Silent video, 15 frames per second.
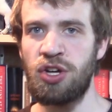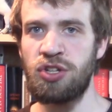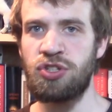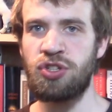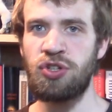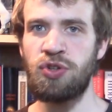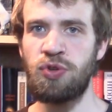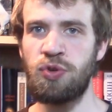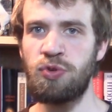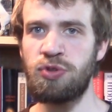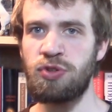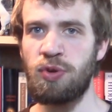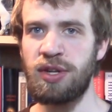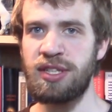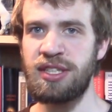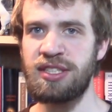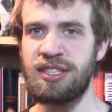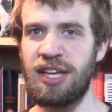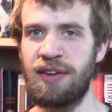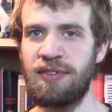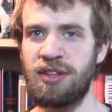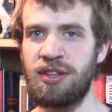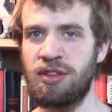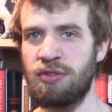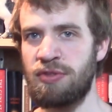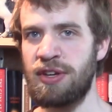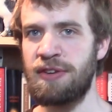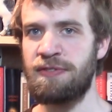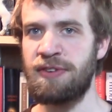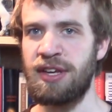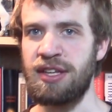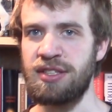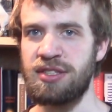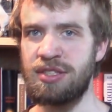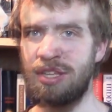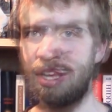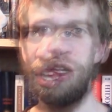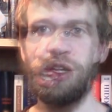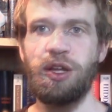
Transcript: 2:27 3/5,